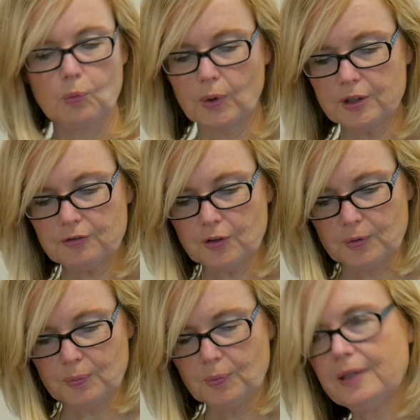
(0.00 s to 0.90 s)
Wonderful.
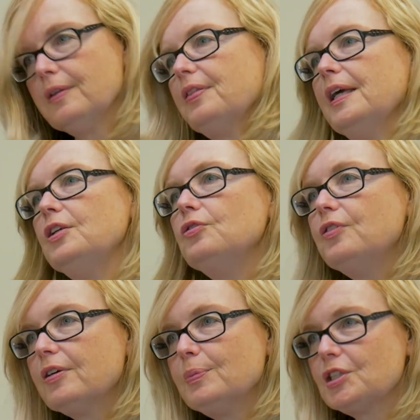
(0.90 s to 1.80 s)
Well, thank you
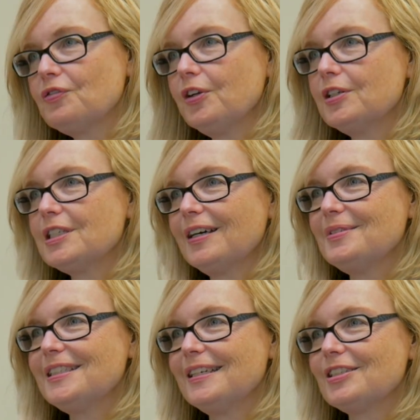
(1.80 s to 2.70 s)
very much for your time
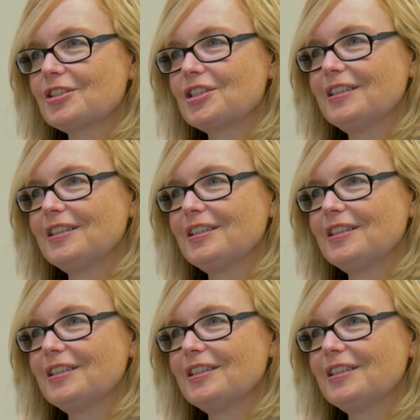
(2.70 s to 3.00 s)
today, Dr.